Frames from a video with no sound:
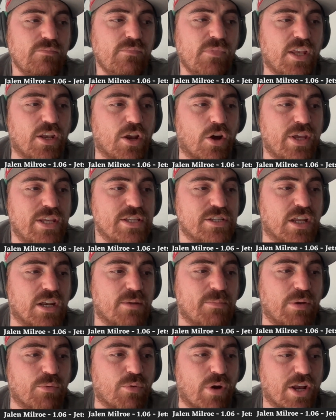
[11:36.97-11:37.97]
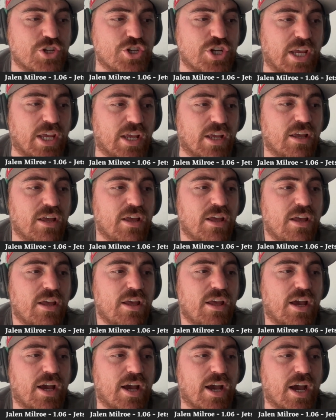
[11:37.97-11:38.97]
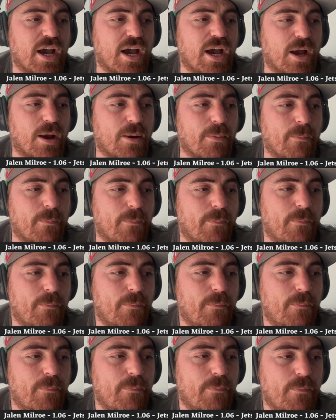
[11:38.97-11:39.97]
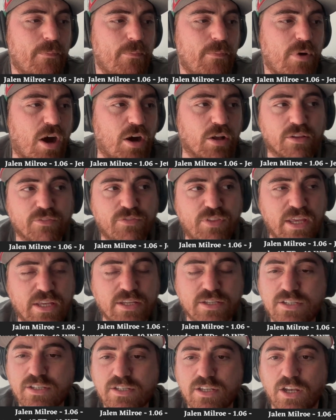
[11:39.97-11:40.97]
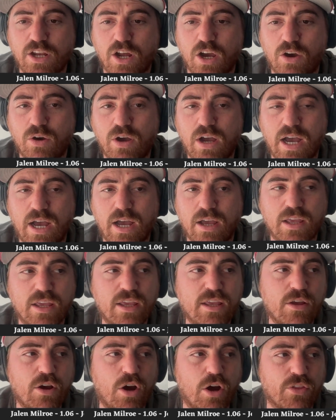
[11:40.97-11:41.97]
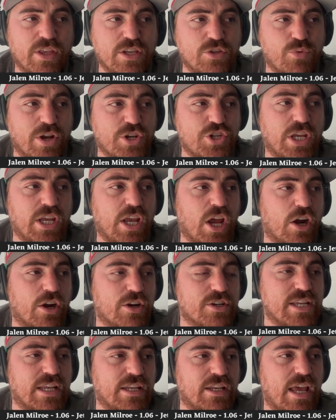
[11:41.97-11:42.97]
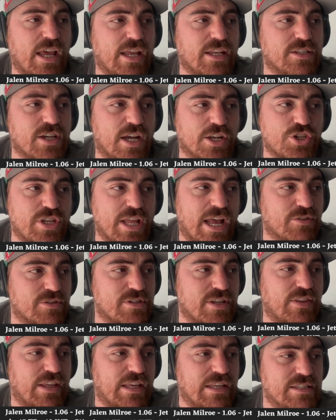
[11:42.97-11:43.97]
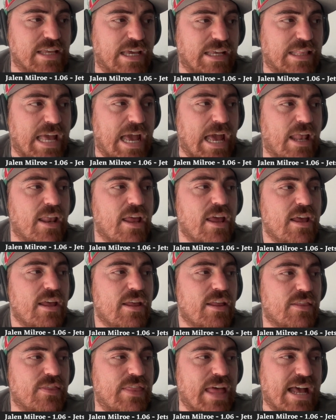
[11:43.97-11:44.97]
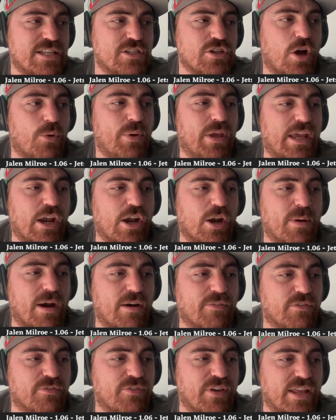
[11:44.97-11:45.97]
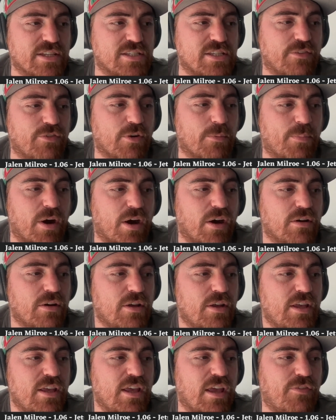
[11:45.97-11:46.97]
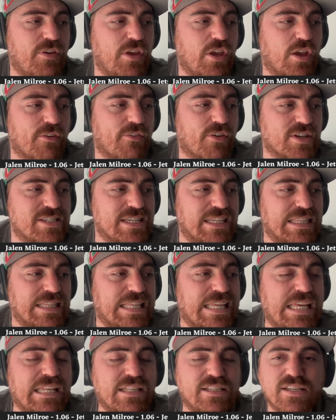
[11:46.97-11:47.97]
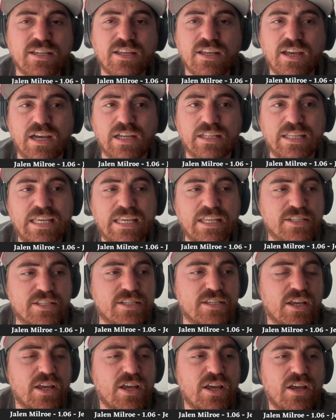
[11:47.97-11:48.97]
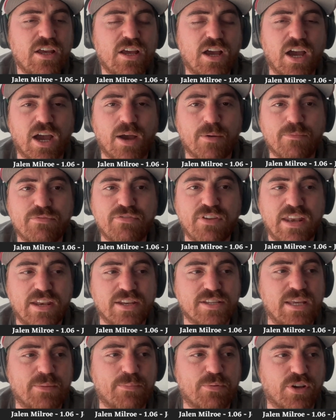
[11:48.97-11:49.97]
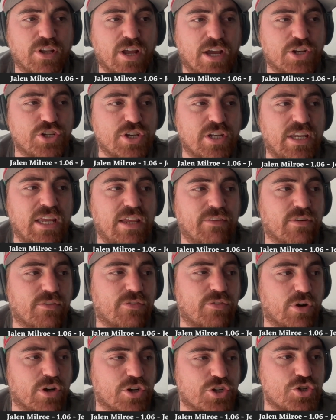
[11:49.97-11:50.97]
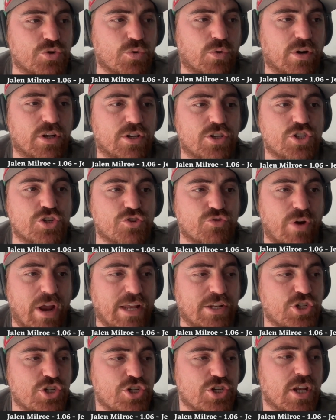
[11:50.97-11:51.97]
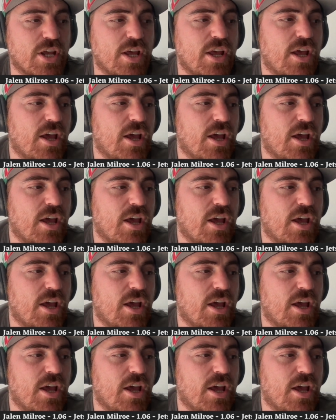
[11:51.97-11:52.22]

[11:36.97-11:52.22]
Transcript: he's going to be rushing all of these, all these rushing yards and touchdowns and things like that. That's all we care about for fantasy football. If you give us elite fantasy production, even for a short stretch,